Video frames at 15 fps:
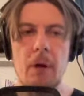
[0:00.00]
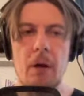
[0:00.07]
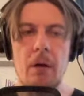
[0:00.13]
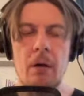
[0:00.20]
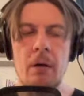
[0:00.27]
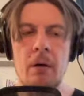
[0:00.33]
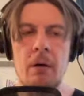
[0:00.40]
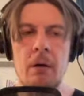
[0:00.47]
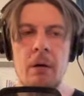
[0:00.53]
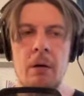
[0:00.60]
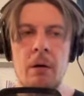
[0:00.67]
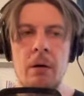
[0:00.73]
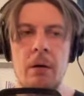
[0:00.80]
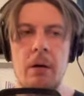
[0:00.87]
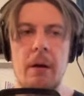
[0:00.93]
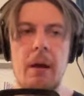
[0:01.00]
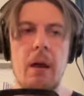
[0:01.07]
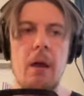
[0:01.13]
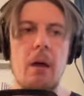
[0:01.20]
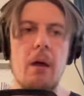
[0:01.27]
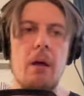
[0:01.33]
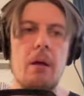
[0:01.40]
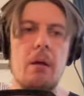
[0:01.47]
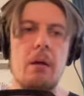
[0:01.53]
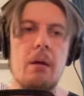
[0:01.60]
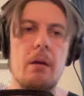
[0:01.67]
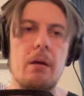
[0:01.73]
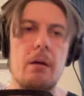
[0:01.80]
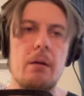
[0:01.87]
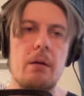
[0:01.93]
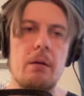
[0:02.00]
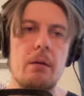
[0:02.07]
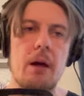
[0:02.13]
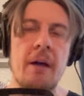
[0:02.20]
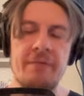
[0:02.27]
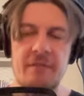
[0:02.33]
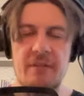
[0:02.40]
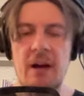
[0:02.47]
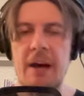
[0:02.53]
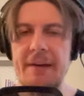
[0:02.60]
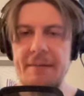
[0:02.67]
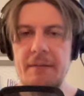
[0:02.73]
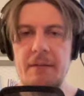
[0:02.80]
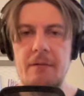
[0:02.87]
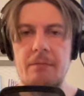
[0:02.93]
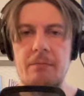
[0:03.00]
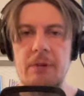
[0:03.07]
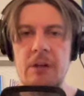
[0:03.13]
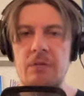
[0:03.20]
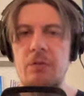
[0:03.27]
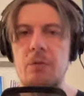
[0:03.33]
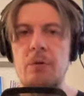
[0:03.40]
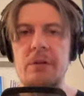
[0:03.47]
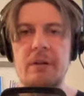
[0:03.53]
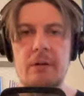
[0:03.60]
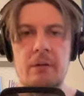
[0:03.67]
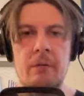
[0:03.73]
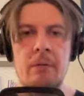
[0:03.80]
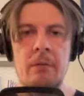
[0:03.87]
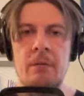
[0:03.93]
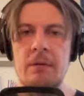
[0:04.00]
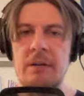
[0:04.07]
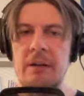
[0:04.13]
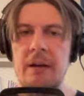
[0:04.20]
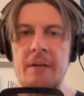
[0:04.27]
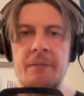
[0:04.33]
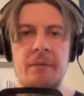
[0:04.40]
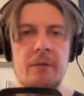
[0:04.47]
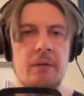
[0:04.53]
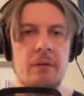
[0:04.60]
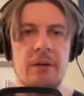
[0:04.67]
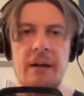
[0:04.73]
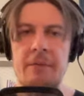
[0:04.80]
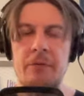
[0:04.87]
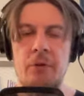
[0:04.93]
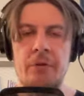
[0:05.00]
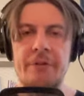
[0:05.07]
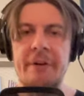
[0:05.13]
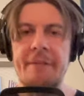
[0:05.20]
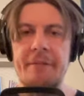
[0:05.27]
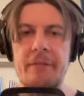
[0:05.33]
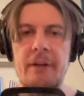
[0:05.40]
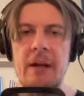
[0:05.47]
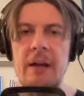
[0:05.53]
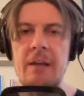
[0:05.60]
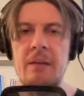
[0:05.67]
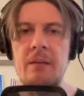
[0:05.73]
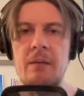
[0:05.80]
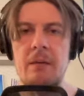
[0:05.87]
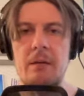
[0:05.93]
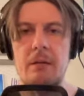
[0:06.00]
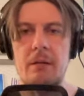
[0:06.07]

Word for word: uh, unsigned yeah so it can cannot contain